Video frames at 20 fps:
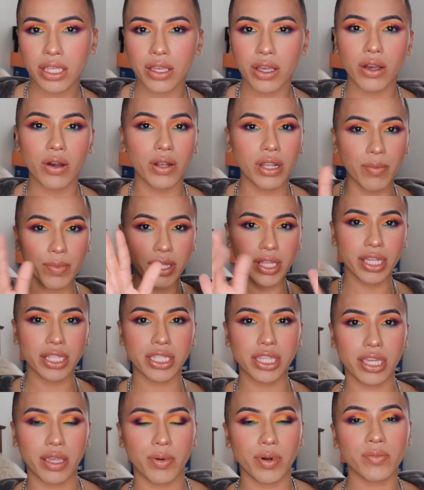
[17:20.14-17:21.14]
Oh, let me look into
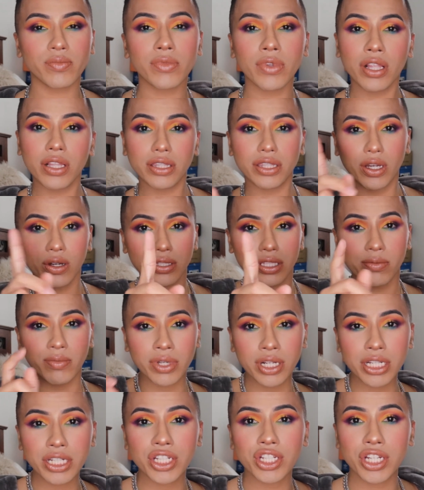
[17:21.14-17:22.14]
the camera. Don't
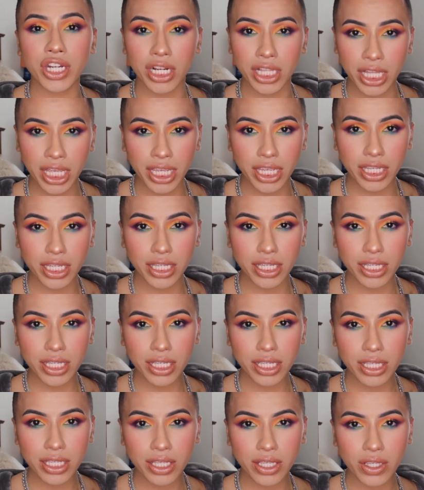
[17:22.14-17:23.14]
diminish your light
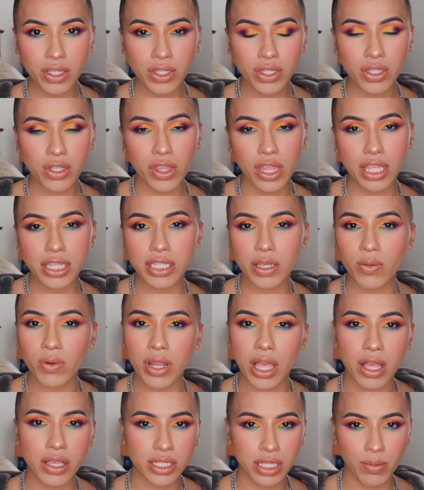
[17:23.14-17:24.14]
so that someone
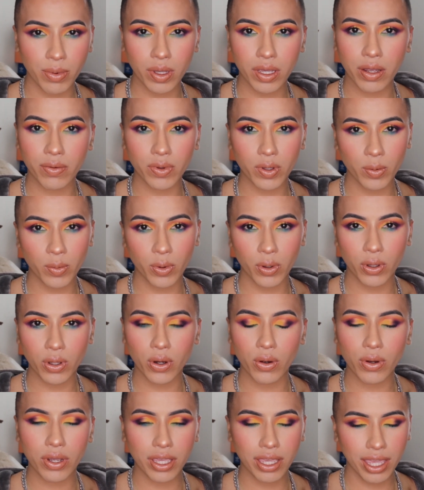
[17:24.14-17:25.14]
else can be comfortable,
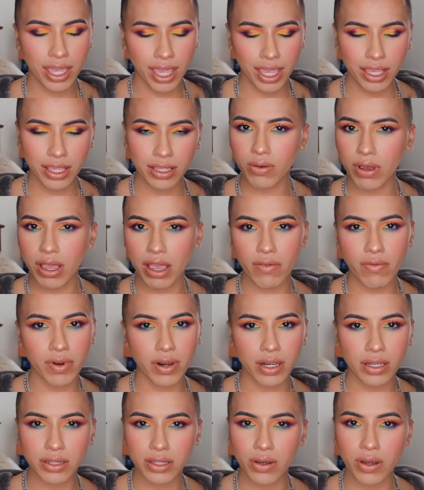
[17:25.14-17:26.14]
okay? Don't
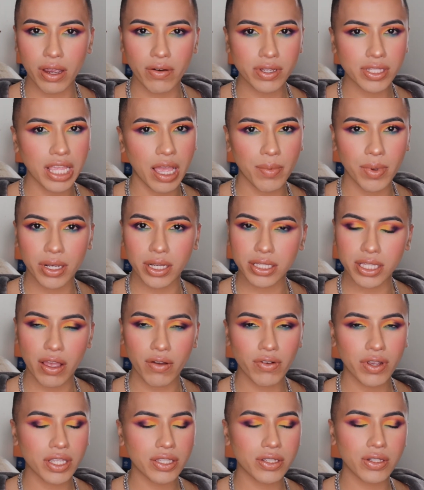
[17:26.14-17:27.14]
ever stop being
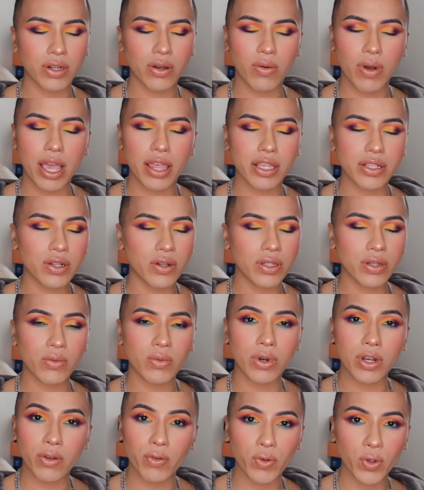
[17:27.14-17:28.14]
yourself, because you know why? There's only
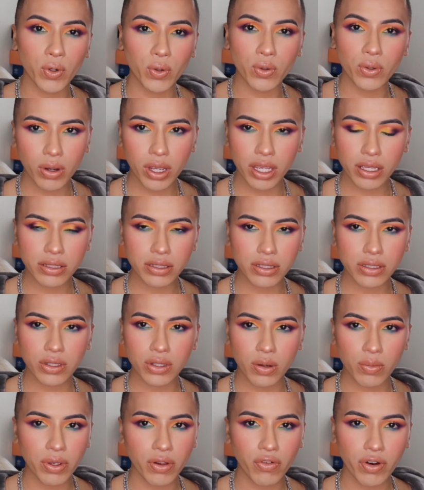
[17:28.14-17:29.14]
one of you, okay? So
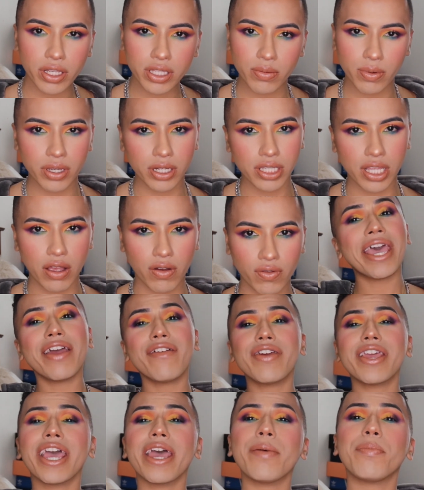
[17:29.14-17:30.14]
don't be afraid to be yourself.
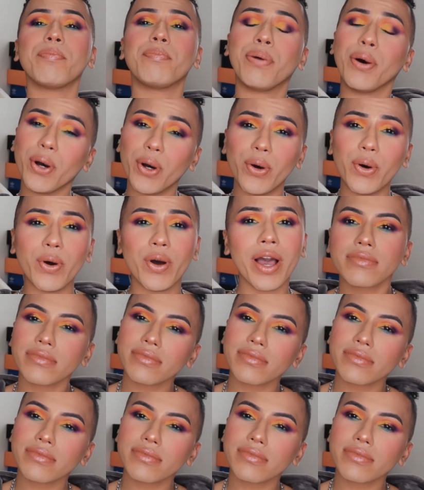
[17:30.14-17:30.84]
Period, poo!